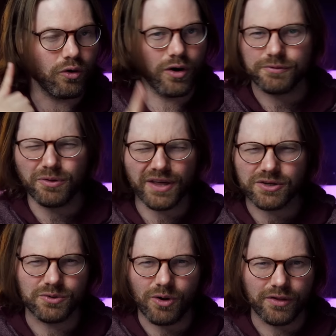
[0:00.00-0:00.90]
or if you
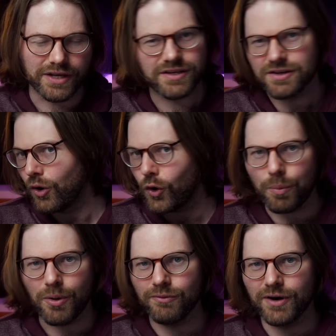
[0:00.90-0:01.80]
think you know all this,
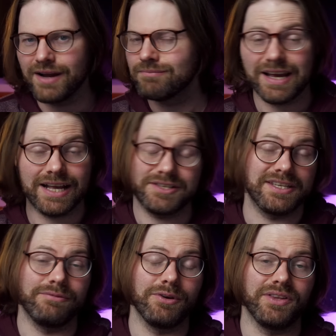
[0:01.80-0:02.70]
hop over it and
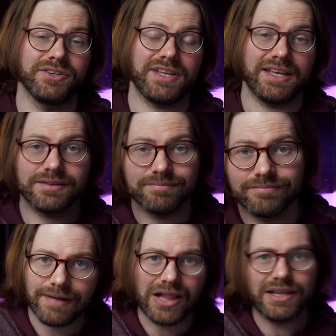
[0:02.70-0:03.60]
see if you understand.
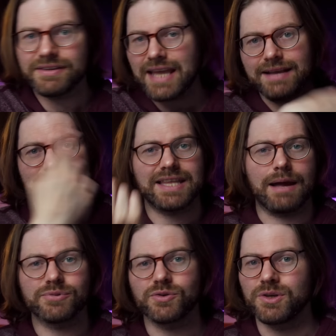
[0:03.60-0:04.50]
I'll leave a
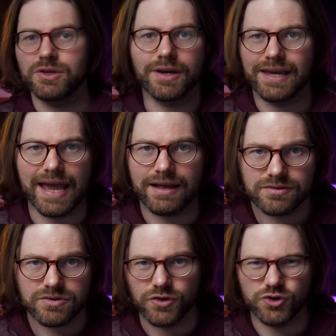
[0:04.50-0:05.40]
timestamp so that you can get
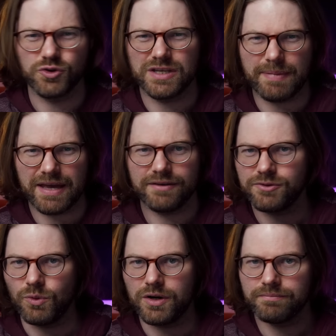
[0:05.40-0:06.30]
to the juicy bit if
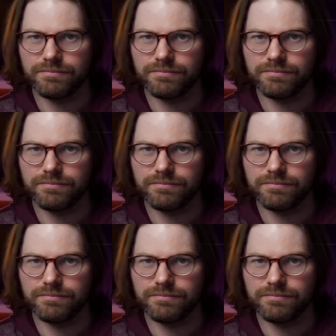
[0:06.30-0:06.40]
you want.